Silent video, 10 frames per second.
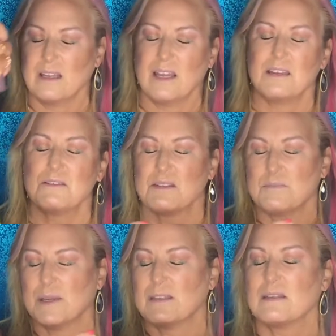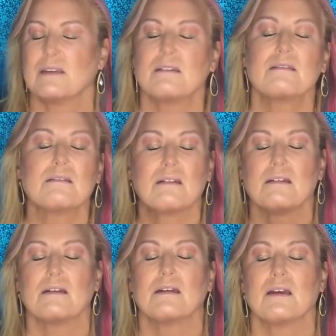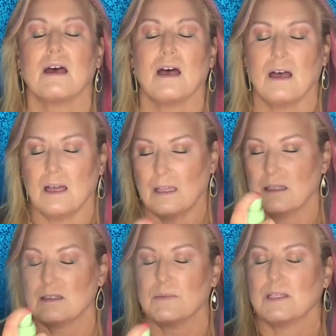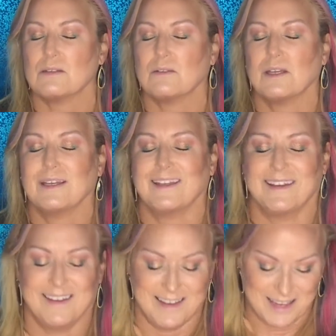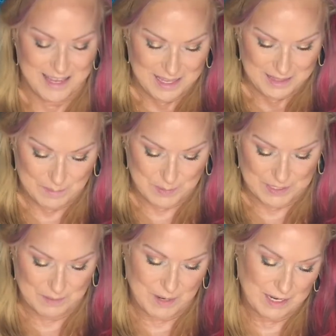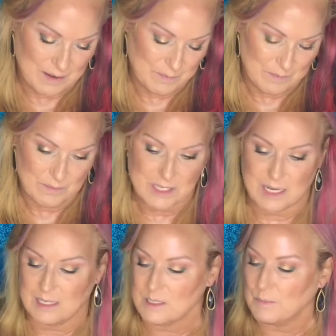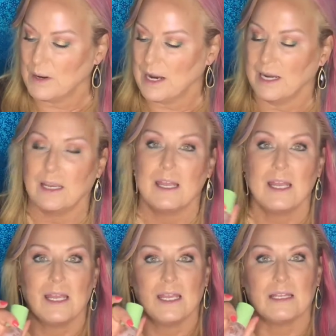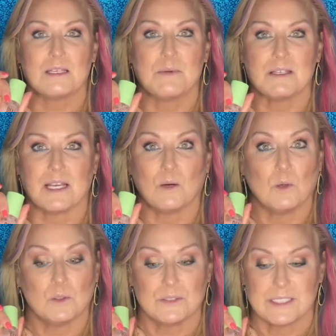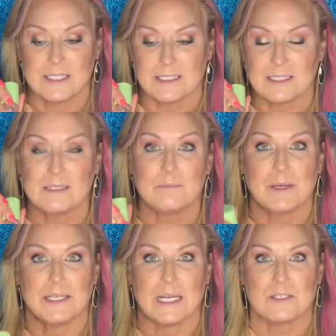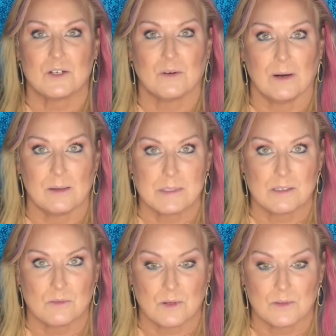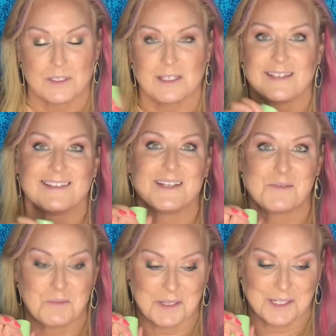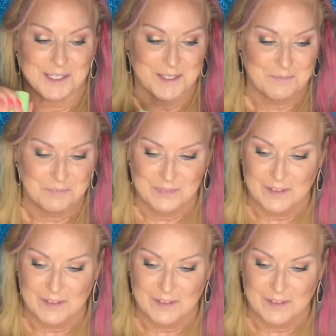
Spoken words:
I use the Pixie, it smells so good. The Pixie Makeup Setting Spray. It smells like roses, but not your grandma's roses. It's really good.